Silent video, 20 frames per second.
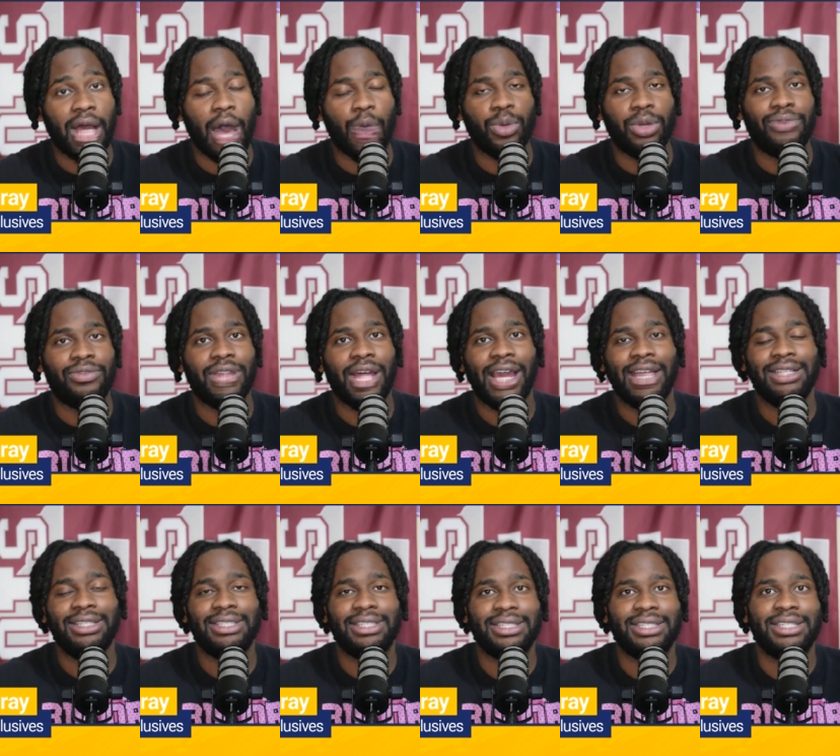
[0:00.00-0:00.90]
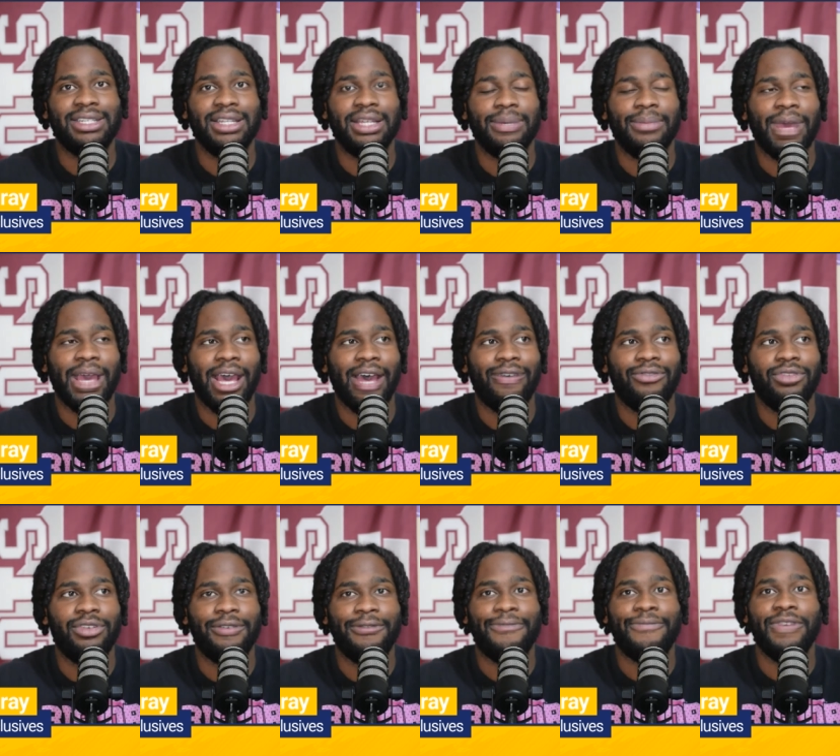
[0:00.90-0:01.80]
I would have liked to see them
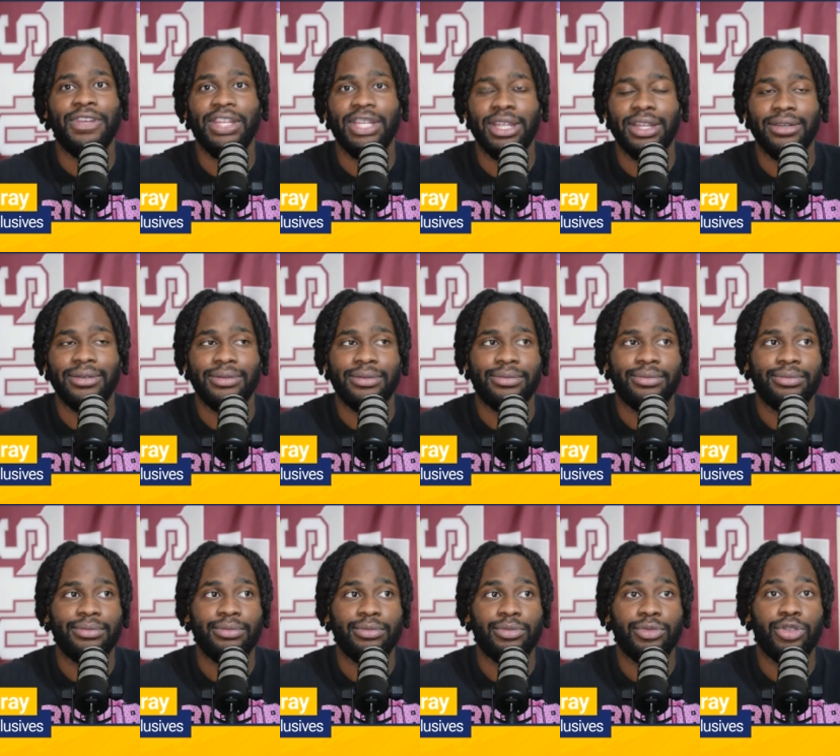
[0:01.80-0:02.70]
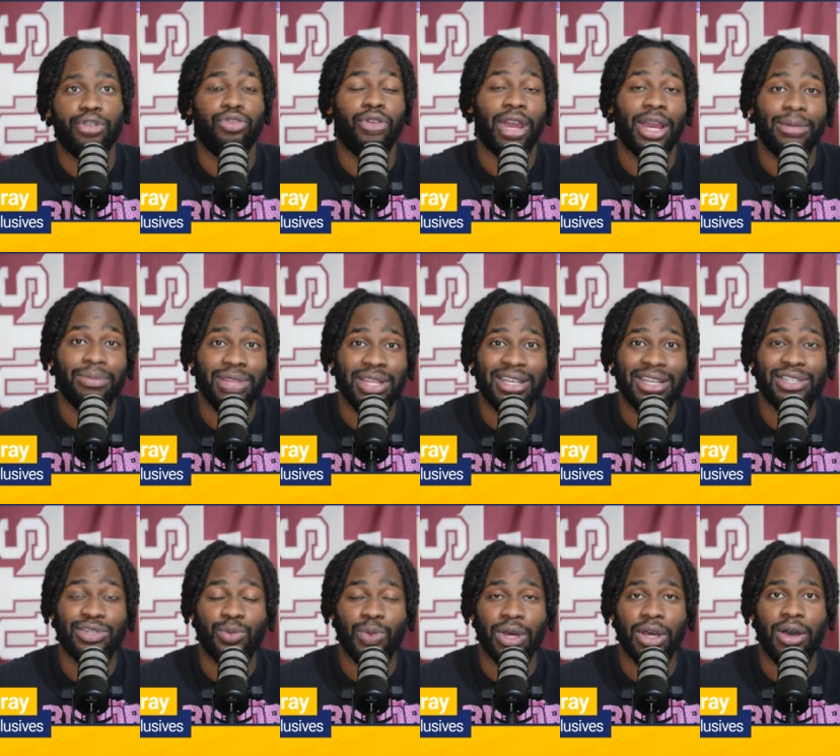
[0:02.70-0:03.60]
have defeated Grambling
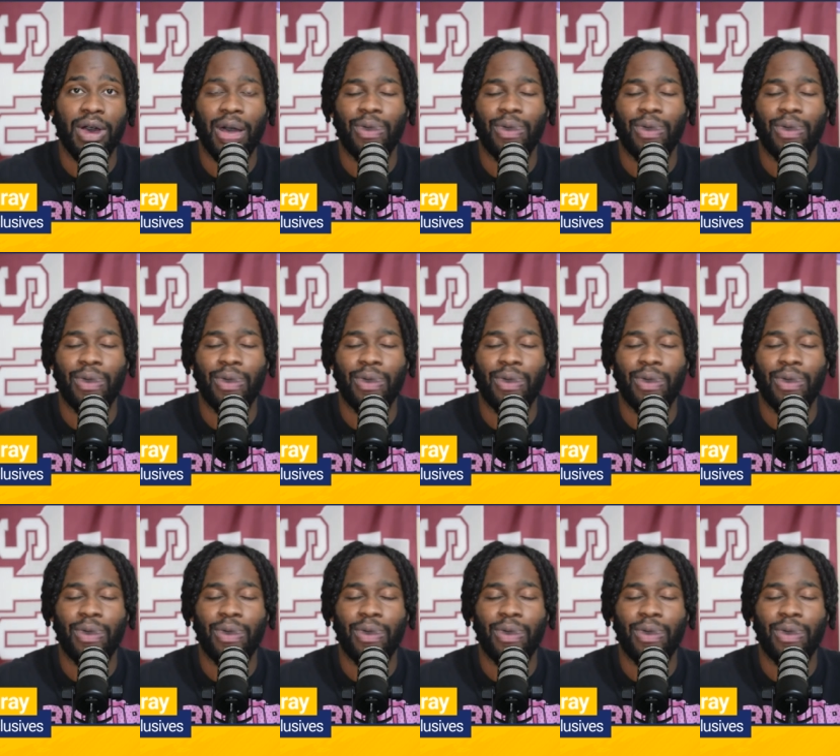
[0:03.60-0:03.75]
as well.